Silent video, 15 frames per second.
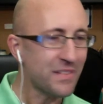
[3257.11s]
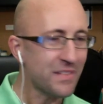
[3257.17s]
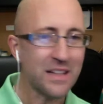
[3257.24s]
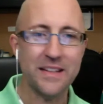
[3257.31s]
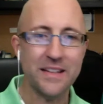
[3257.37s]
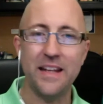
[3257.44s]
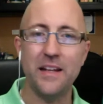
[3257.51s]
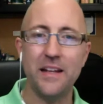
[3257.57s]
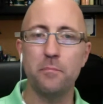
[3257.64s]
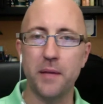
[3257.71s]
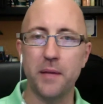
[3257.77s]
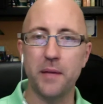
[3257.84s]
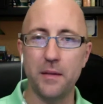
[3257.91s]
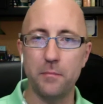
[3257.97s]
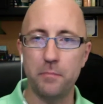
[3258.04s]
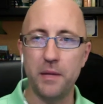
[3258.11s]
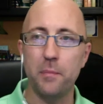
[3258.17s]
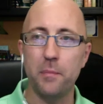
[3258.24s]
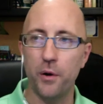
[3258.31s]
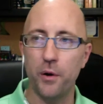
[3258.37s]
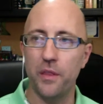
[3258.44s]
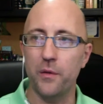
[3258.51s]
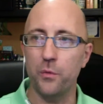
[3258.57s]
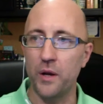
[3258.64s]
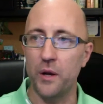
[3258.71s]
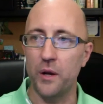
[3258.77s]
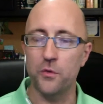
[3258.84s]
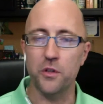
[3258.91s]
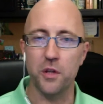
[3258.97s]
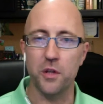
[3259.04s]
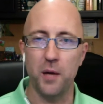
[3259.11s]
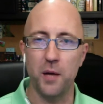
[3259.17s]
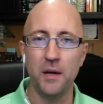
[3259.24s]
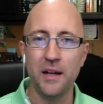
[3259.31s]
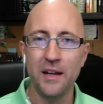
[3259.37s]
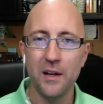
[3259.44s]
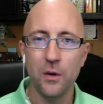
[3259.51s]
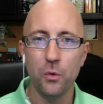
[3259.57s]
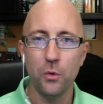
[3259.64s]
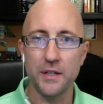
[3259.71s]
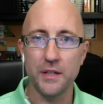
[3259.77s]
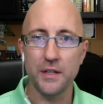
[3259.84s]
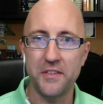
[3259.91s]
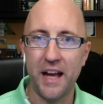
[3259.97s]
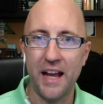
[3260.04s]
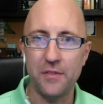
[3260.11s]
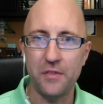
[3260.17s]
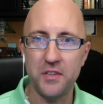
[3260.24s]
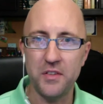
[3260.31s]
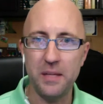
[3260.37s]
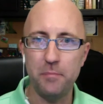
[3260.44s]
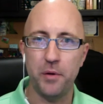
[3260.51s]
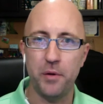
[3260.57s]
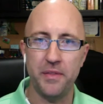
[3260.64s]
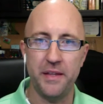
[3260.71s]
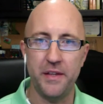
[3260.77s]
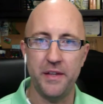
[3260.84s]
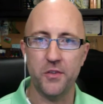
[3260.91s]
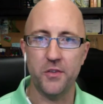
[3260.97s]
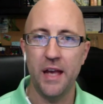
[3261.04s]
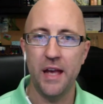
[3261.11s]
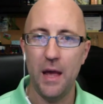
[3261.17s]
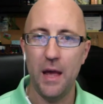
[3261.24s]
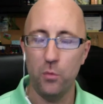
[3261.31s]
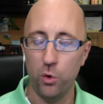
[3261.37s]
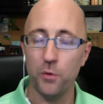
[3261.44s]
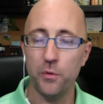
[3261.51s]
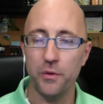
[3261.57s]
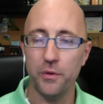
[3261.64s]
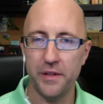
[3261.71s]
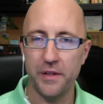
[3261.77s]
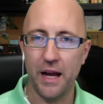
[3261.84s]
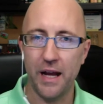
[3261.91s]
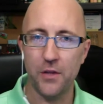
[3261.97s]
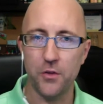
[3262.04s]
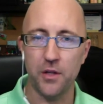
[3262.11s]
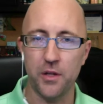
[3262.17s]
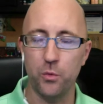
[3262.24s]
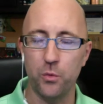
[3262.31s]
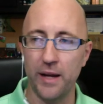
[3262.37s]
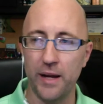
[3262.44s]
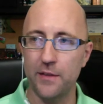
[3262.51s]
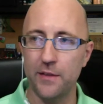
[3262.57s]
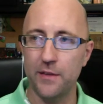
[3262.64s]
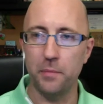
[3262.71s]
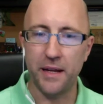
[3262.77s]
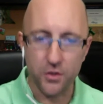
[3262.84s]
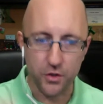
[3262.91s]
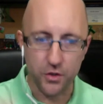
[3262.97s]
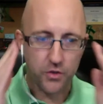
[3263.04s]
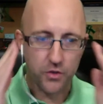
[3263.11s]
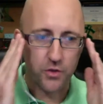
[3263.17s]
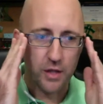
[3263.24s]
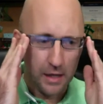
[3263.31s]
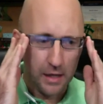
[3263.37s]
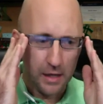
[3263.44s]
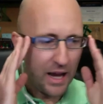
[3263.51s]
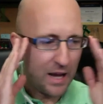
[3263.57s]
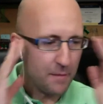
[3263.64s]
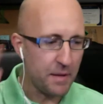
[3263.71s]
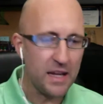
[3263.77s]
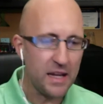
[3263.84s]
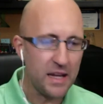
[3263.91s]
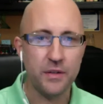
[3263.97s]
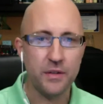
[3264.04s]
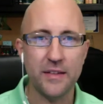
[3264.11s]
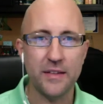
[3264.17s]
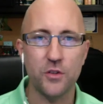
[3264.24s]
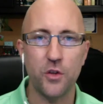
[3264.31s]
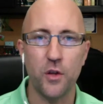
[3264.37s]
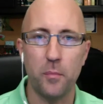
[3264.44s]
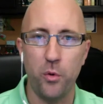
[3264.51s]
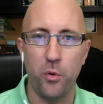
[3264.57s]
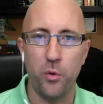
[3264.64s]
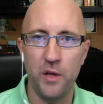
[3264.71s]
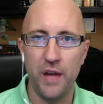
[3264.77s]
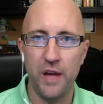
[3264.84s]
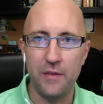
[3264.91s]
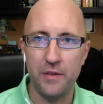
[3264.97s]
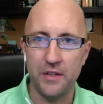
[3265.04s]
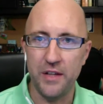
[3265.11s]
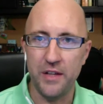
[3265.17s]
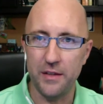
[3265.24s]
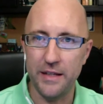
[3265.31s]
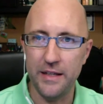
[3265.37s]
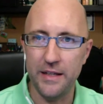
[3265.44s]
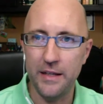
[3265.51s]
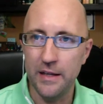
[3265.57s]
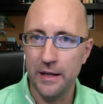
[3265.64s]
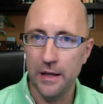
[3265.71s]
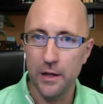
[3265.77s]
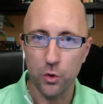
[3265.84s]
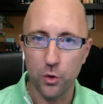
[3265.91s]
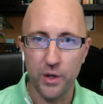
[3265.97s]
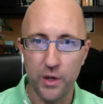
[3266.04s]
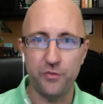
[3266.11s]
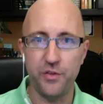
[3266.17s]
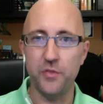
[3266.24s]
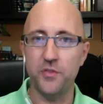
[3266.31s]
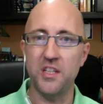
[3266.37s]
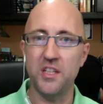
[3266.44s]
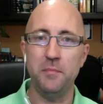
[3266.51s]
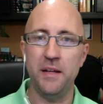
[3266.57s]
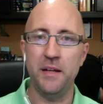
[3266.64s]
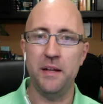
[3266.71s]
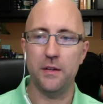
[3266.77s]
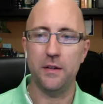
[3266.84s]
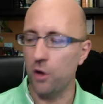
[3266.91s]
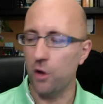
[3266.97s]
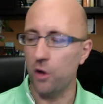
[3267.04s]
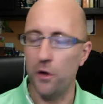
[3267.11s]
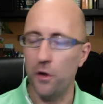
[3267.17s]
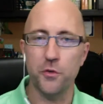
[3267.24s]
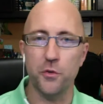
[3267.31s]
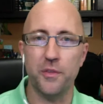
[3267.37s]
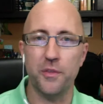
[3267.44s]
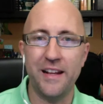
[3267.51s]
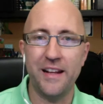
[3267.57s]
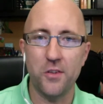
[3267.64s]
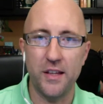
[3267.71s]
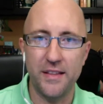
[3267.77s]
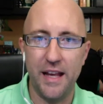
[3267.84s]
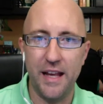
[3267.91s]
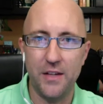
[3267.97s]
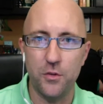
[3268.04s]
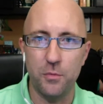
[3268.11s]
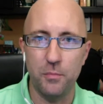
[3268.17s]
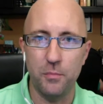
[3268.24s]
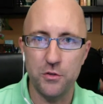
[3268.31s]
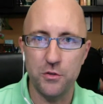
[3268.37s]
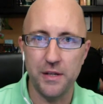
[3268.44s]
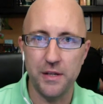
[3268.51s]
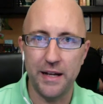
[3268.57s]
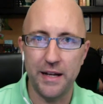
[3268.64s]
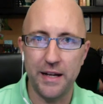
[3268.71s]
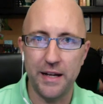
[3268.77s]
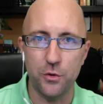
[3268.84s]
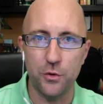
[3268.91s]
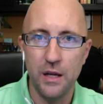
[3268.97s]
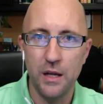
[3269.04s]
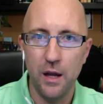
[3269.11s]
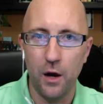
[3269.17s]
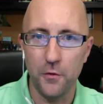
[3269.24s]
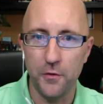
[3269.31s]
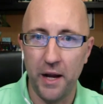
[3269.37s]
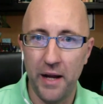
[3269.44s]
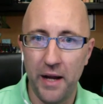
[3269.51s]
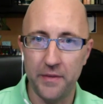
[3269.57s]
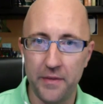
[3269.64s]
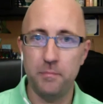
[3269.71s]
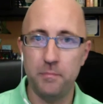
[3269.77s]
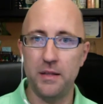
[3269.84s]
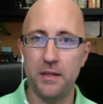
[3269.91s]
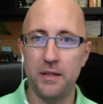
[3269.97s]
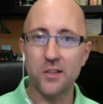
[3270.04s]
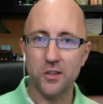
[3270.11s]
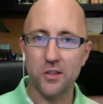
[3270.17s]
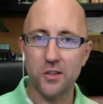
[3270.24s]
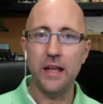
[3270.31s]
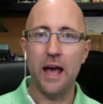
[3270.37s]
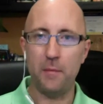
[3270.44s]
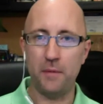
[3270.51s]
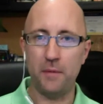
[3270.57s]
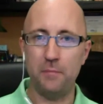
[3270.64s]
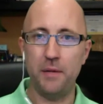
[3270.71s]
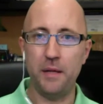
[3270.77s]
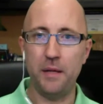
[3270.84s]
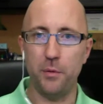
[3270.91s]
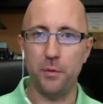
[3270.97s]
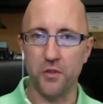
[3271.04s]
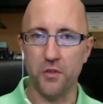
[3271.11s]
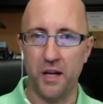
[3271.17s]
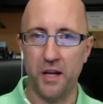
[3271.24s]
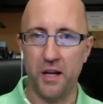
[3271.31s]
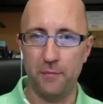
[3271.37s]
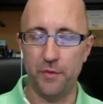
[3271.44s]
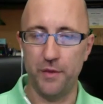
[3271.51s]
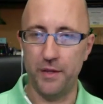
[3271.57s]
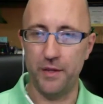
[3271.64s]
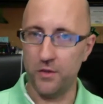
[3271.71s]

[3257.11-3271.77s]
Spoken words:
Be a part of the Runners Club. We're going to dive in deep on this and work with you guys on a regular basis. I may even get to the point of having daily quick 15-minute calls or things like that to make sure you guys are dialed in. But let's see how many people sign up for this, and